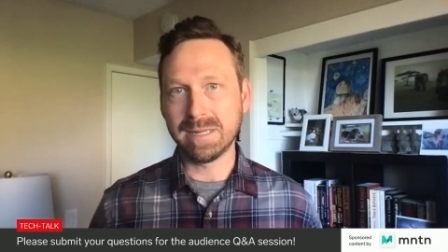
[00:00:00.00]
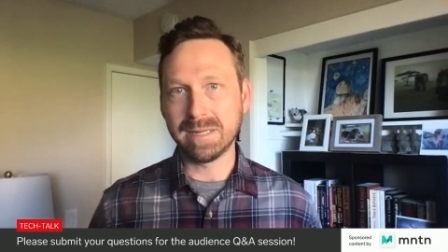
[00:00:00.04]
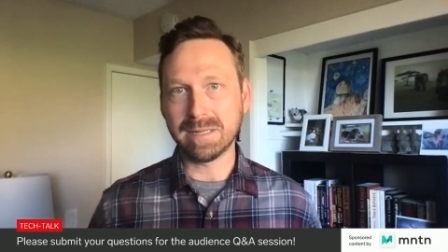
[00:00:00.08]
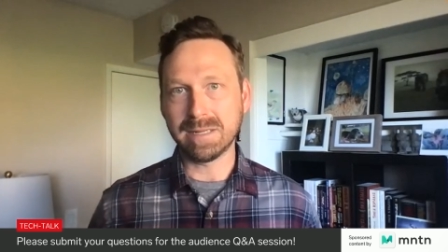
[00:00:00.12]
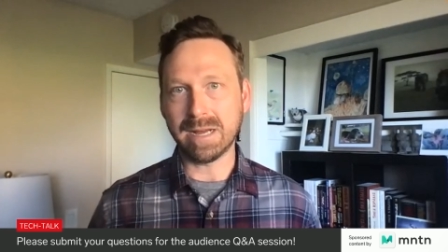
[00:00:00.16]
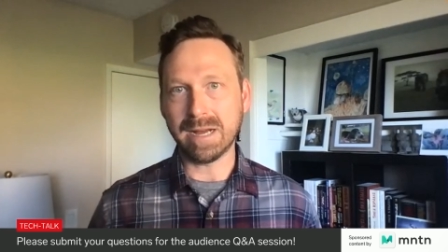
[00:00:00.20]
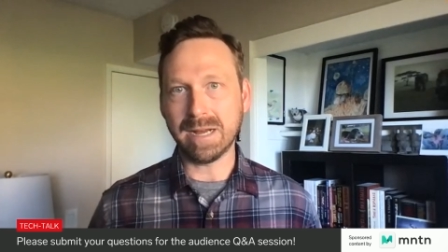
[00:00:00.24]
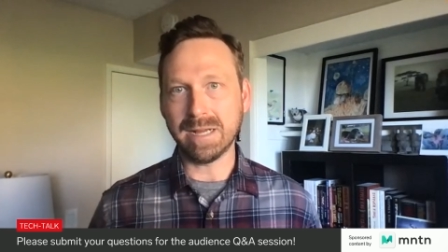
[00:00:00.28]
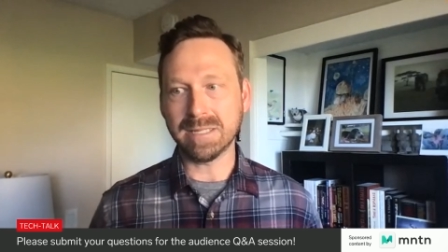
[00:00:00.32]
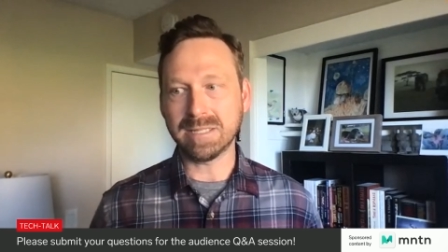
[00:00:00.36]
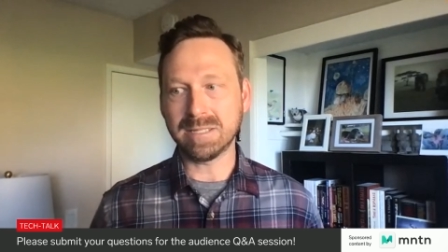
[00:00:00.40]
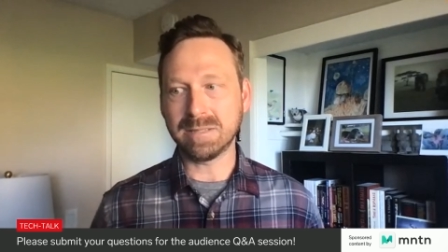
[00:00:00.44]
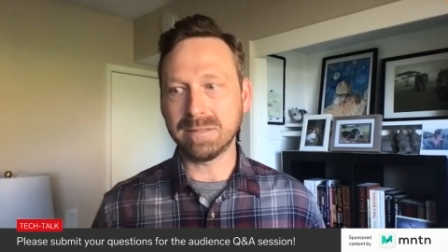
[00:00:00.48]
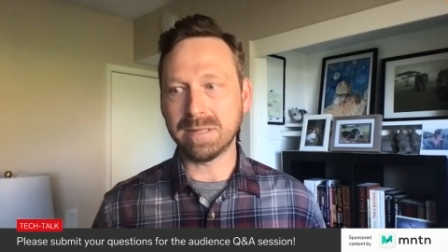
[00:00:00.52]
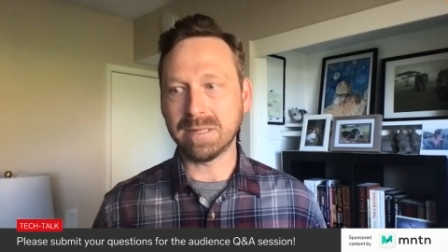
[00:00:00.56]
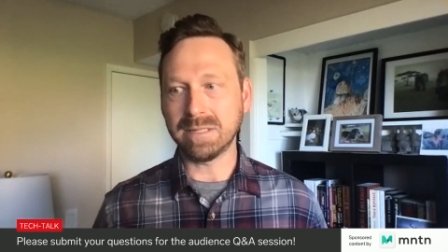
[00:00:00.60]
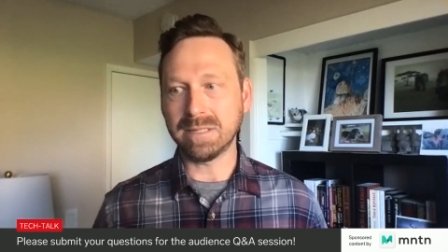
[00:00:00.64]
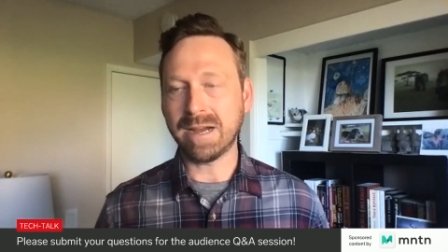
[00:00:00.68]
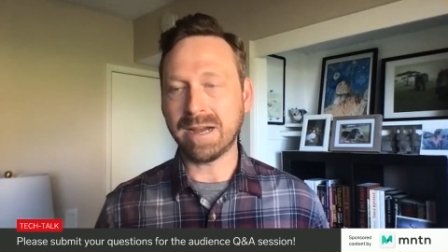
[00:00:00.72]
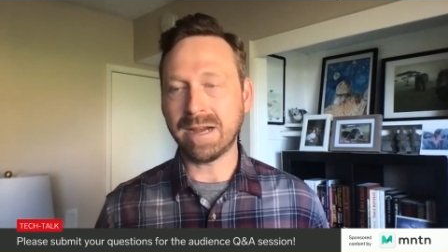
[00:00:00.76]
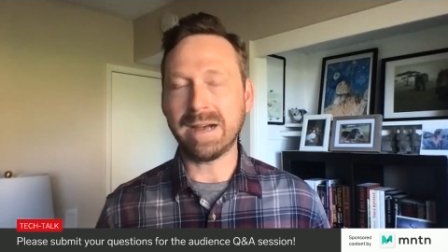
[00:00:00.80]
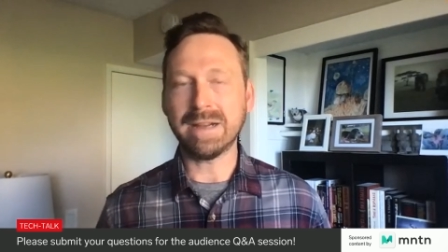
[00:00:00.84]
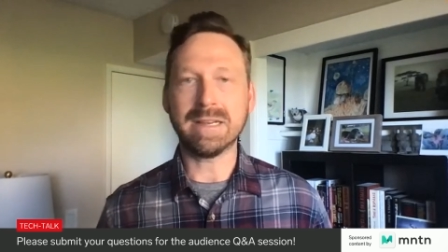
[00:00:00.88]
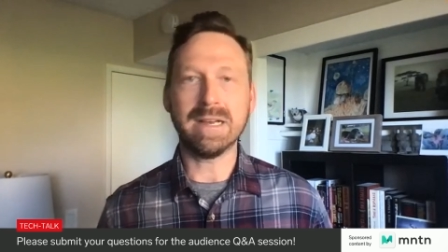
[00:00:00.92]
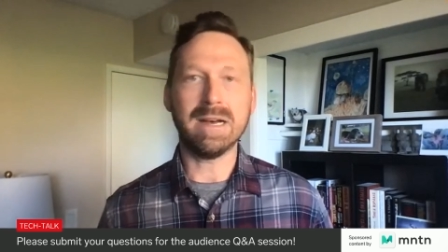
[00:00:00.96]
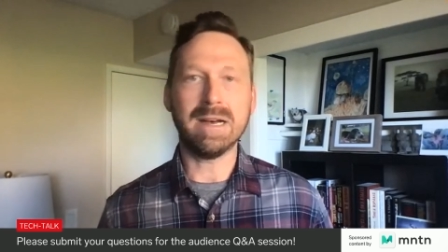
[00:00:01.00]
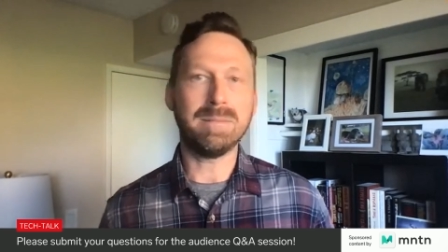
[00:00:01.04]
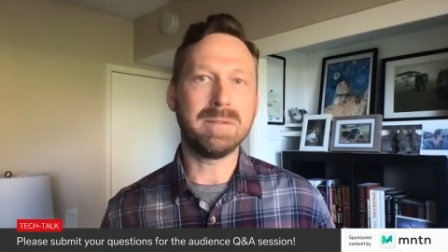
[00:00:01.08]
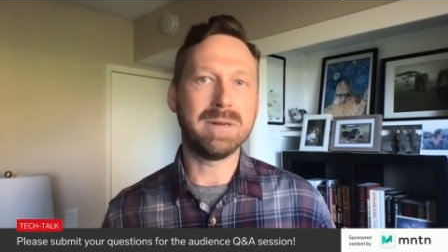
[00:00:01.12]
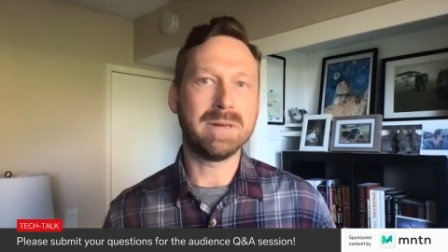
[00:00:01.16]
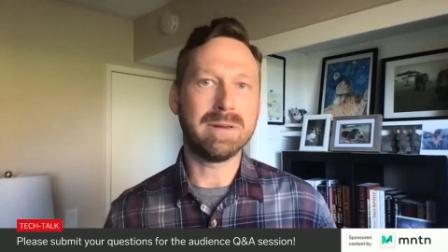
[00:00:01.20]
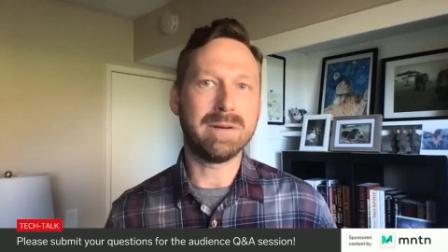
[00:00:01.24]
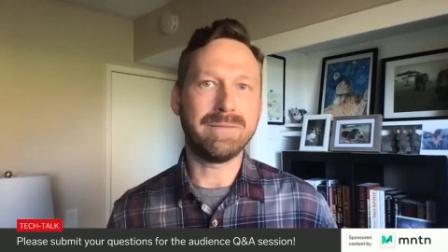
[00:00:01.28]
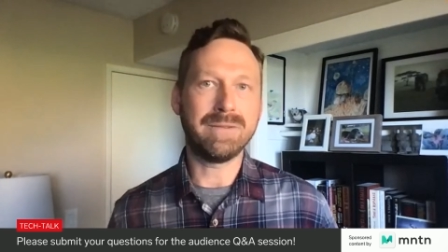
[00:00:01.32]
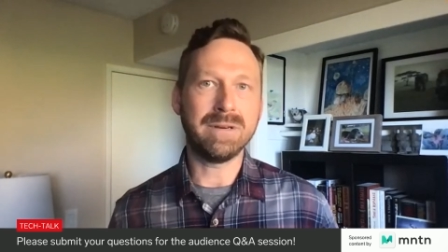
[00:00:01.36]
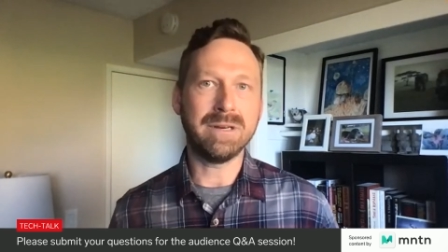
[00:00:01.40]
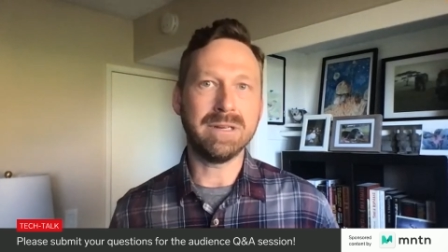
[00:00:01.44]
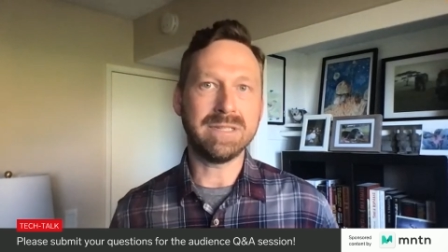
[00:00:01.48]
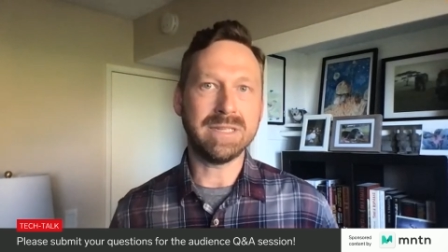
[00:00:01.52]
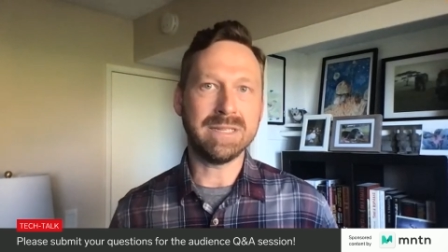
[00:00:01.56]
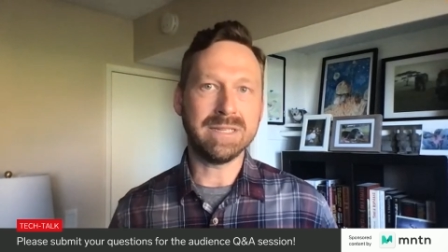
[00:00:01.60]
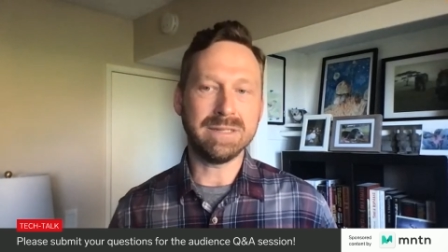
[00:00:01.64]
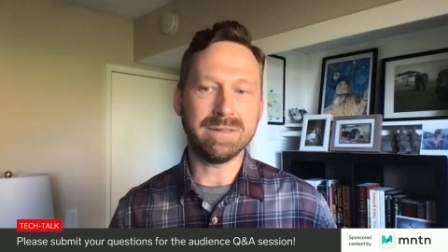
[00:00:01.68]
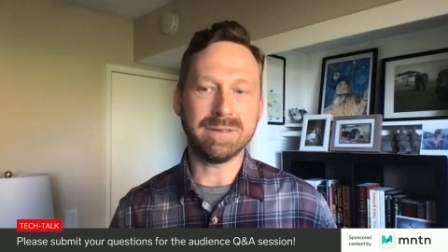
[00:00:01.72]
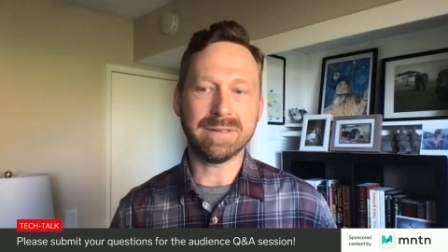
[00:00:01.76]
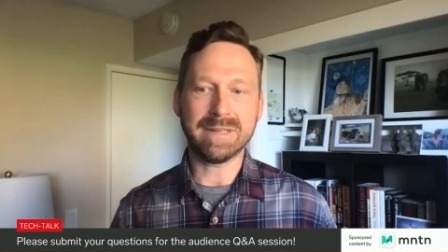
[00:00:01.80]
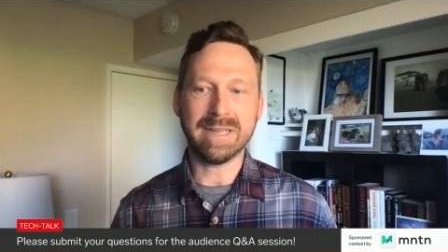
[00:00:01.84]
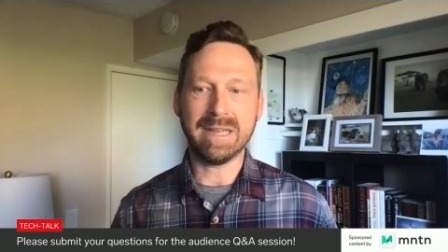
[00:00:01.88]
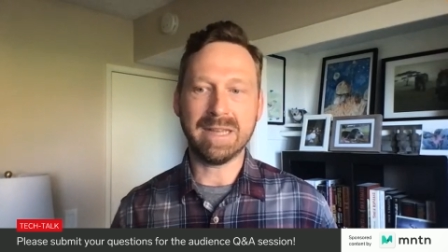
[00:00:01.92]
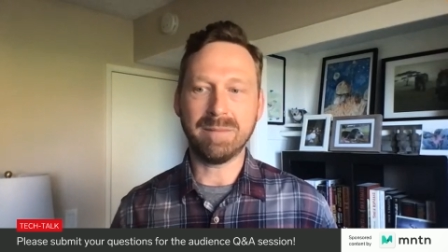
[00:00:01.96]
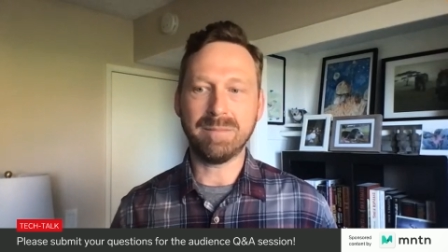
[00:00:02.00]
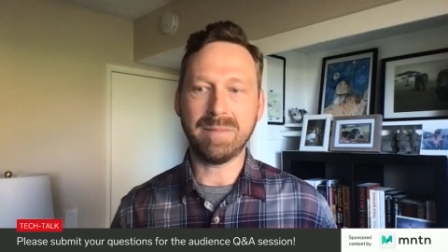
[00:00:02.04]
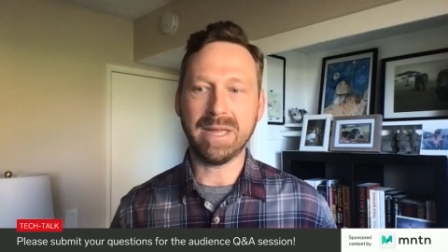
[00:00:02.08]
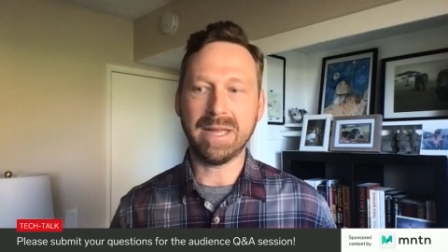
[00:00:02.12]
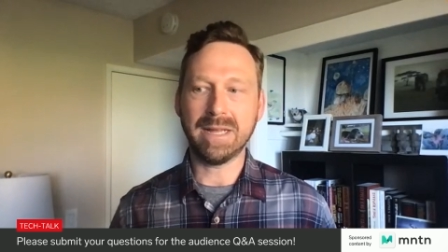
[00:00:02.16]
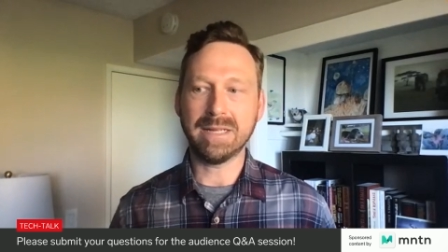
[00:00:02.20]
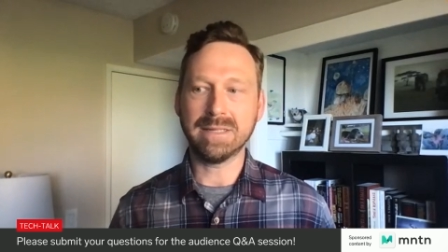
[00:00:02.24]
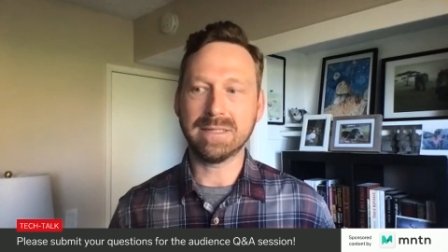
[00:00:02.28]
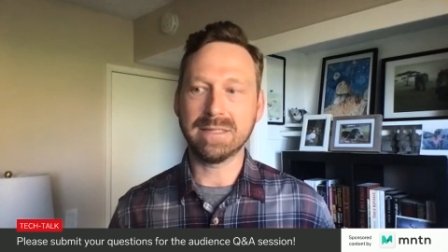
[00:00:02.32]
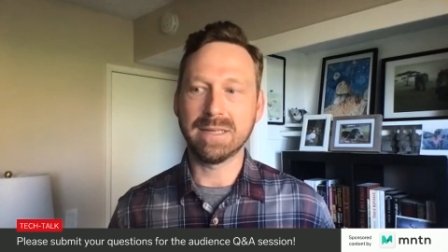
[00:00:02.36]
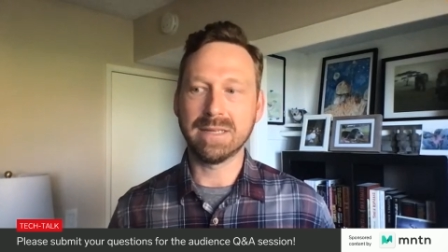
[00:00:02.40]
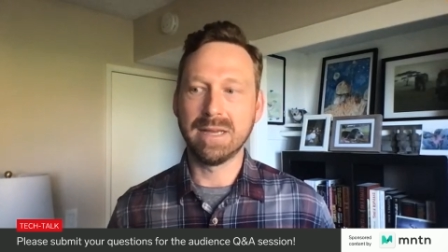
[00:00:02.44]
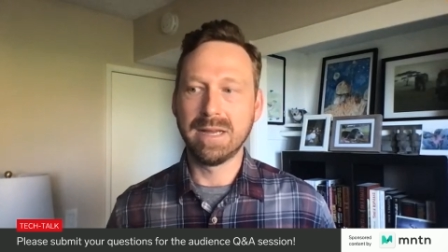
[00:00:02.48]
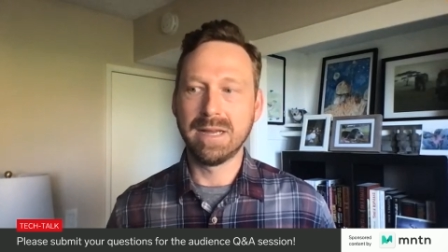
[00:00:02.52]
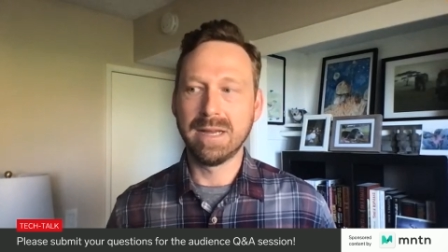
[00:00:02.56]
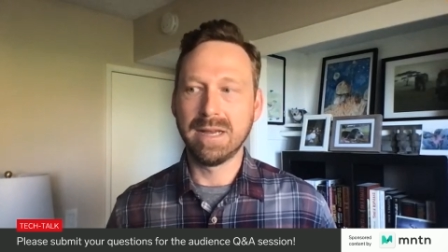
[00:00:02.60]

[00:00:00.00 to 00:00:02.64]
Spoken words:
to talk up for your seasonal campaigns.